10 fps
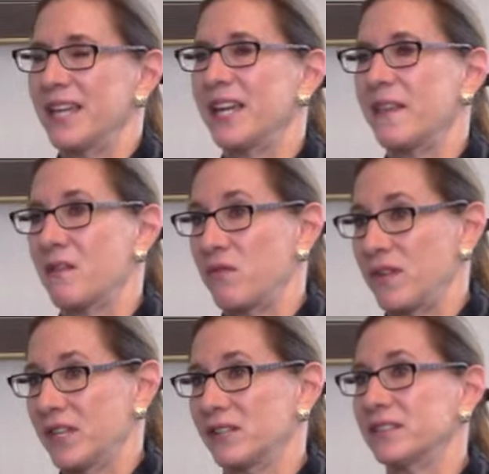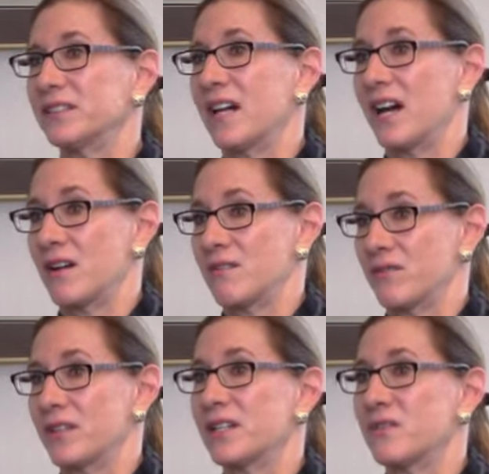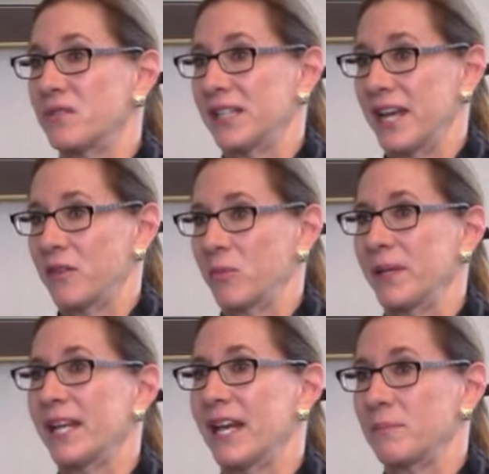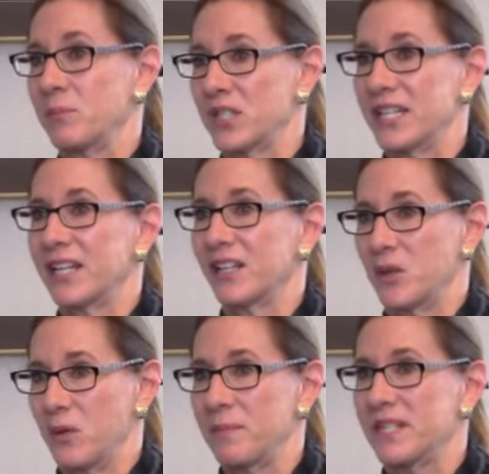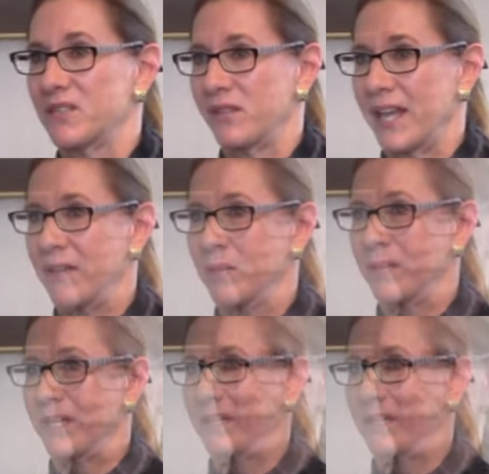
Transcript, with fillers: in the field of philanthropy and particularly women's philanthropy.